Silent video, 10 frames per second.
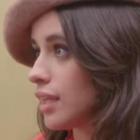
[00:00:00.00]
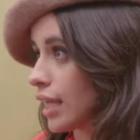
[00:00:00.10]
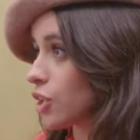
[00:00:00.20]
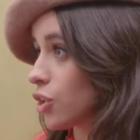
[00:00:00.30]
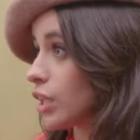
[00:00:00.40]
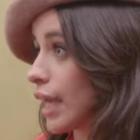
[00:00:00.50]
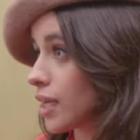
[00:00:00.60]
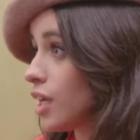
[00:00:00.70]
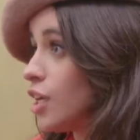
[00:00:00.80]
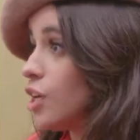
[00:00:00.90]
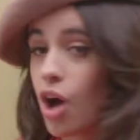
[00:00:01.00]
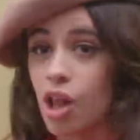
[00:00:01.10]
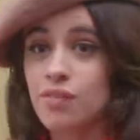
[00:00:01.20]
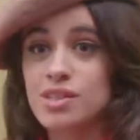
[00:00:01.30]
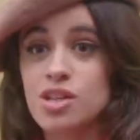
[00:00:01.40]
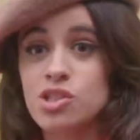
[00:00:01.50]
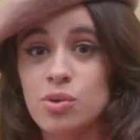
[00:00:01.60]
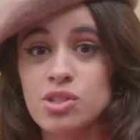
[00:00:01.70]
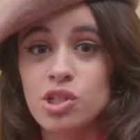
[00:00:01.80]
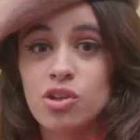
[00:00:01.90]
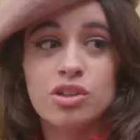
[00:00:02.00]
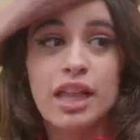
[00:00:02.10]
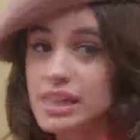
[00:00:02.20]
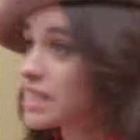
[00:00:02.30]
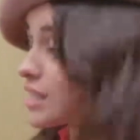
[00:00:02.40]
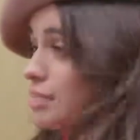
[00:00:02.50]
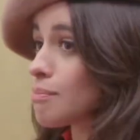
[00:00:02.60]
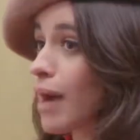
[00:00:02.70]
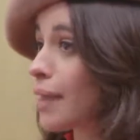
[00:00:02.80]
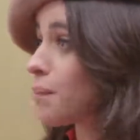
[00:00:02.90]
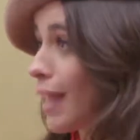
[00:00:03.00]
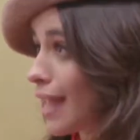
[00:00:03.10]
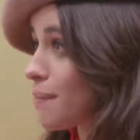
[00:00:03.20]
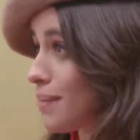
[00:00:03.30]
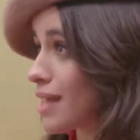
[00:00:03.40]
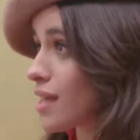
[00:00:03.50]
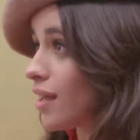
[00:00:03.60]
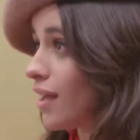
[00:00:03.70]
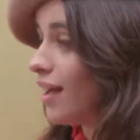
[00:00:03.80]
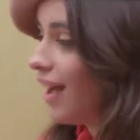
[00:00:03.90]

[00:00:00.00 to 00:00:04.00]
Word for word: Yeah. Like you're like no, I know all of a sudden so insecure. You're like this is my baby. Yeah.